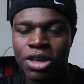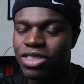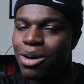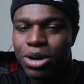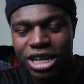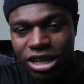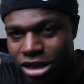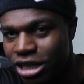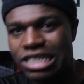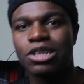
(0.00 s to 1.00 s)
They were
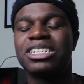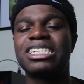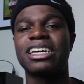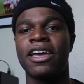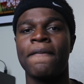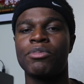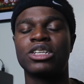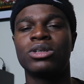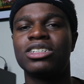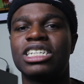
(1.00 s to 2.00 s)
killing it. So it's like,
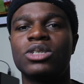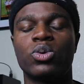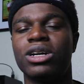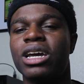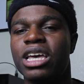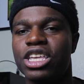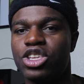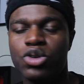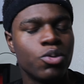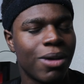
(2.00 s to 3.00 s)
it's one of those things where
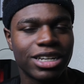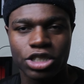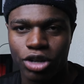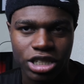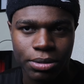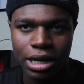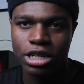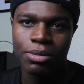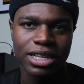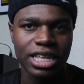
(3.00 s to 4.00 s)
you might stress about
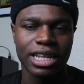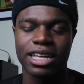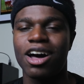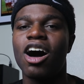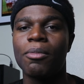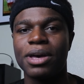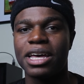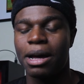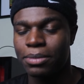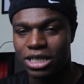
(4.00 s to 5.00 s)
it. You might think like, oh
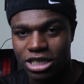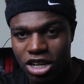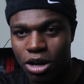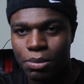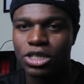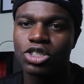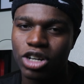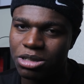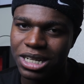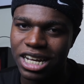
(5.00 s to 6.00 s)
man, I'm gonna suck. But
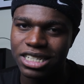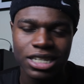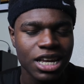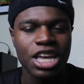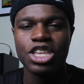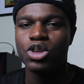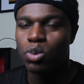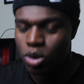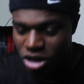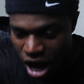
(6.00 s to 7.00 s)
trust me guys,
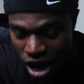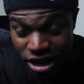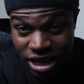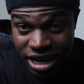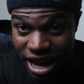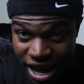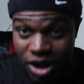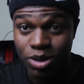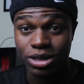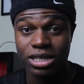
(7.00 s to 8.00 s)
you will knock it
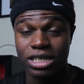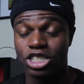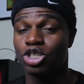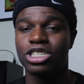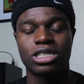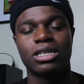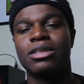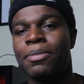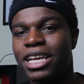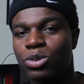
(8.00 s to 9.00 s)
out. Just
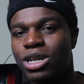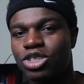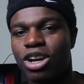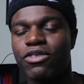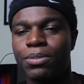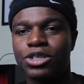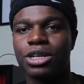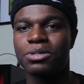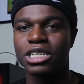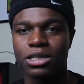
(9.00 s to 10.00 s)
the best way to train for
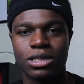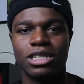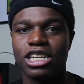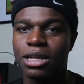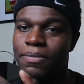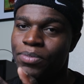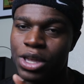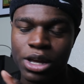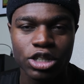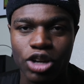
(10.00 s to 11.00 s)
push-ups is literally
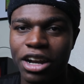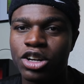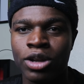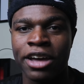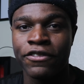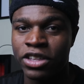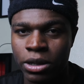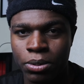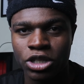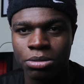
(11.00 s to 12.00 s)
try to do like
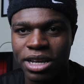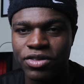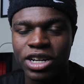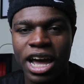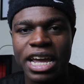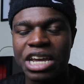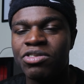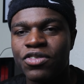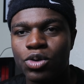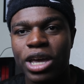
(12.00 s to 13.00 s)
50 push-ups every night,
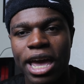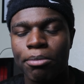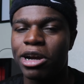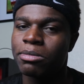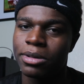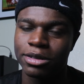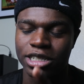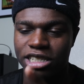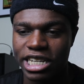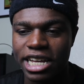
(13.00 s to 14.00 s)
even if you can't break them
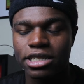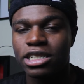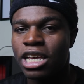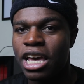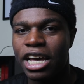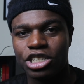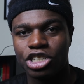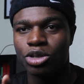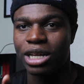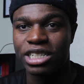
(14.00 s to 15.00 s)
into sets, and
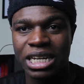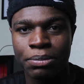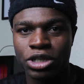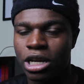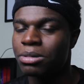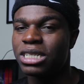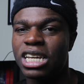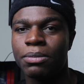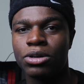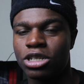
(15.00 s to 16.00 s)
just do like 10 push-ups,
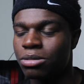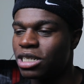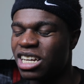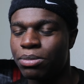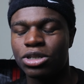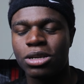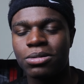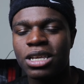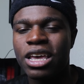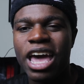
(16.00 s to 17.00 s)
10 push-ups, 10
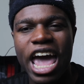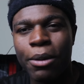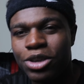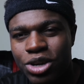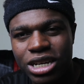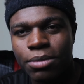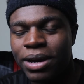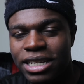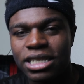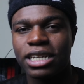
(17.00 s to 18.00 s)
push-ups. And when you get the
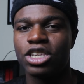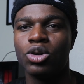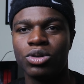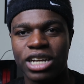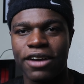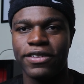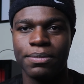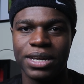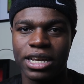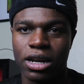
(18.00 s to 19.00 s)
basic, you'll
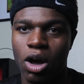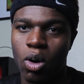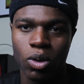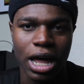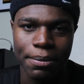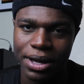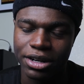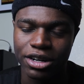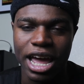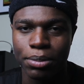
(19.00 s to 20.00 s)
definitely be getting a whole lot
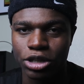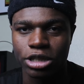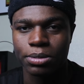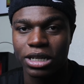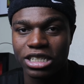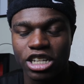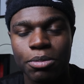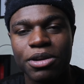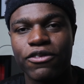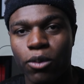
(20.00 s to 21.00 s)
better at push-ups, because
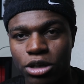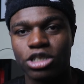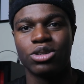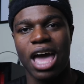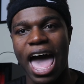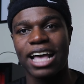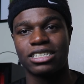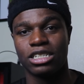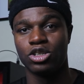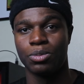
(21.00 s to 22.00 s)
they'll be forcing you to
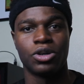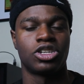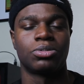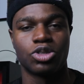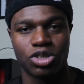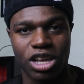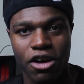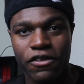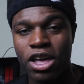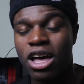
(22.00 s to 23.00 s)
actually do push-ups yourself.